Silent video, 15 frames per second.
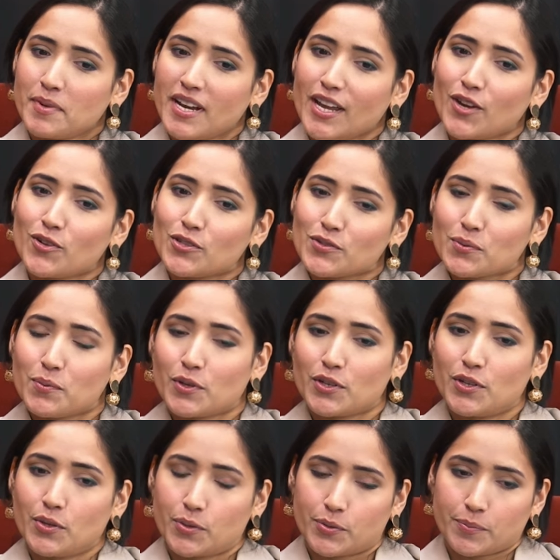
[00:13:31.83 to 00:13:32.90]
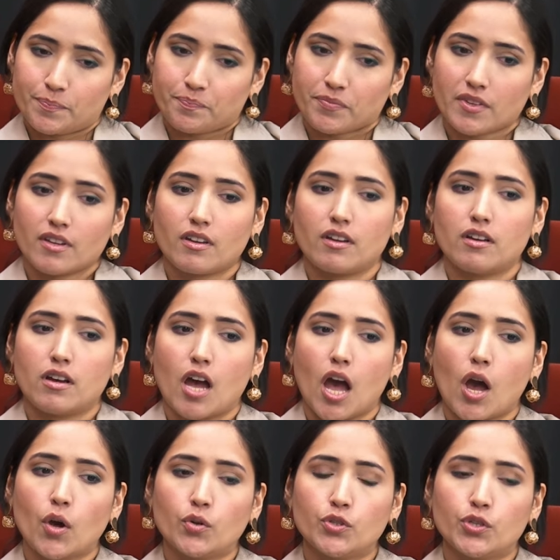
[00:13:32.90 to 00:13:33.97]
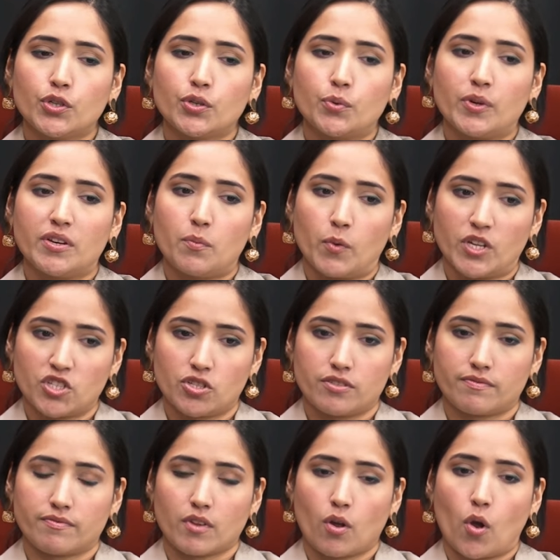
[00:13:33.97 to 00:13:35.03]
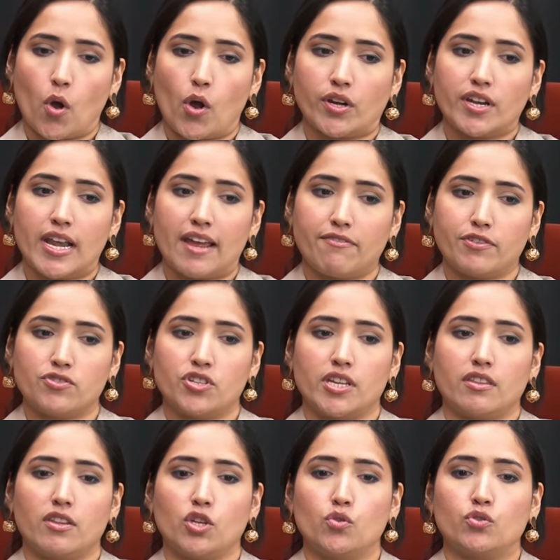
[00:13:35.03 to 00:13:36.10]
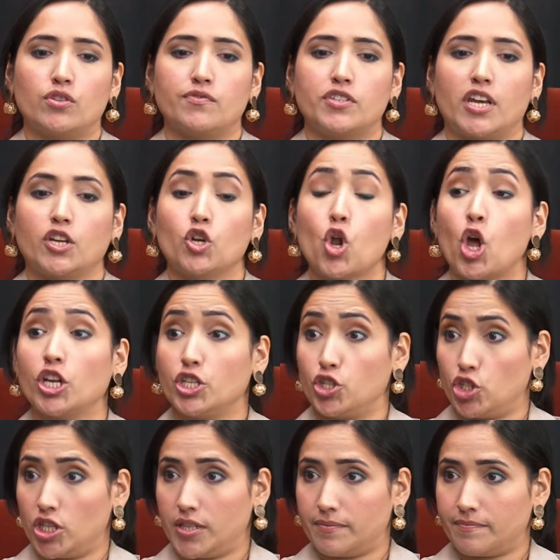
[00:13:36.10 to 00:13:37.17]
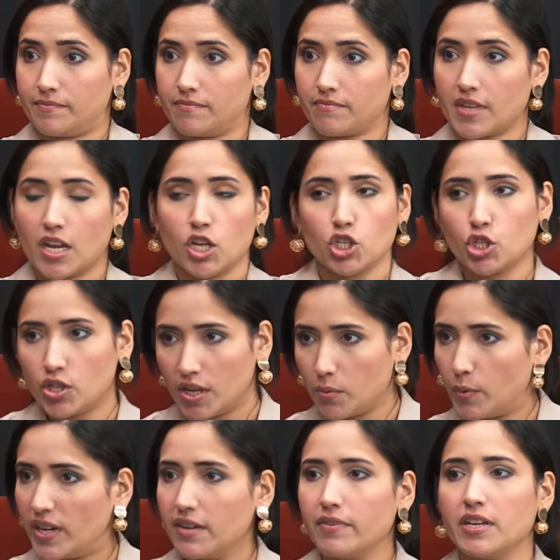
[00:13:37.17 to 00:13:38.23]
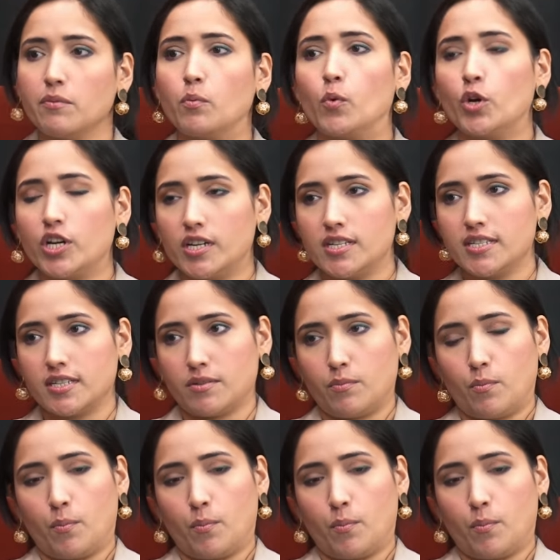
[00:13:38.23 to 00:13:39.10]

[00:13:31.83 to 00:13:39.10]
But I also want to know uh, how do you envision on leveraging the use of technology? Today we live in a world